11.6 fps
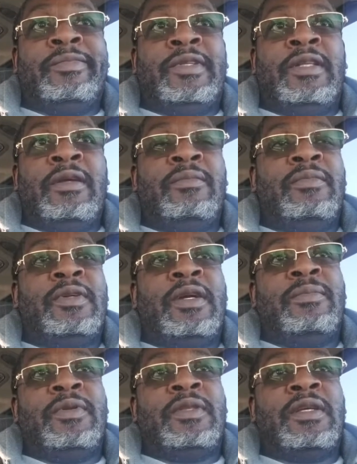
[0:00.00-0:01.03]
them
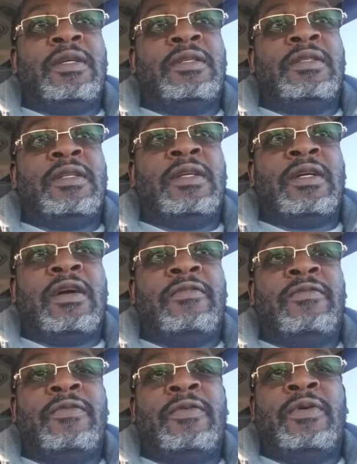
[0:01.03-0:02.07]
couple of things to look out
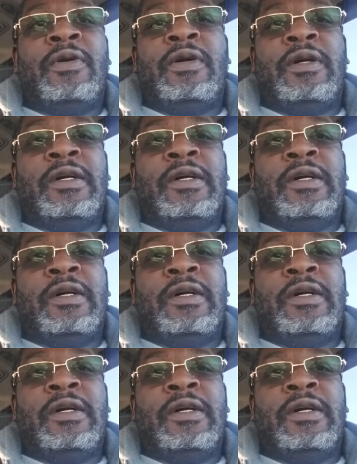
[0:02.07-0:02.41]
for.